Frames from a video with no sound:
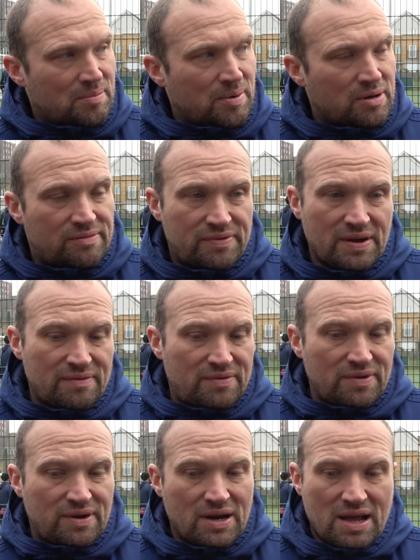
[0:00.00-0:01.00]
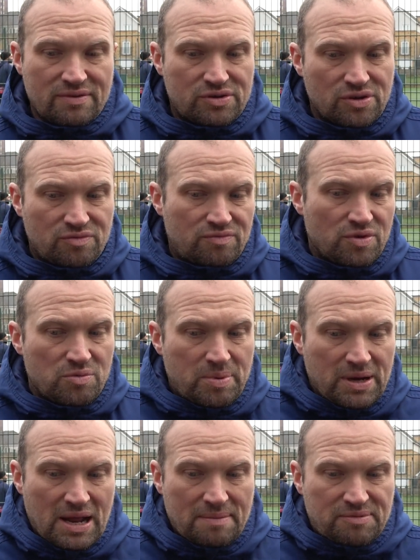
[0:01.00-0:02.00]
bottom fighting for their lives who
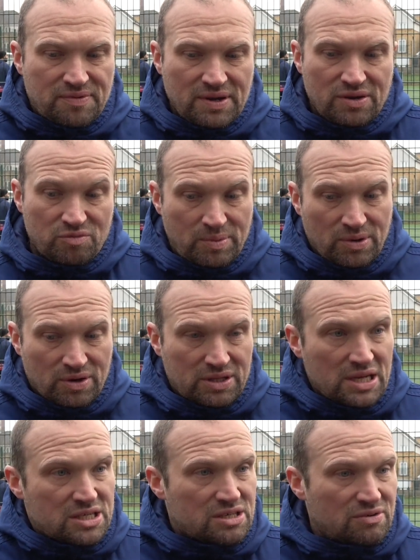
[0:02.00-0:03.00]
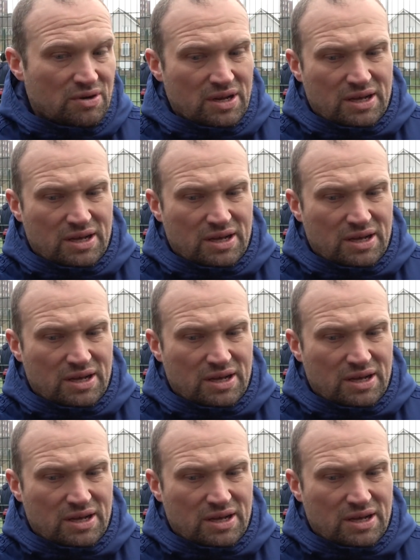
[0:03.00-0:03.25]
beat Ebbsfleet, who've been on a decent run.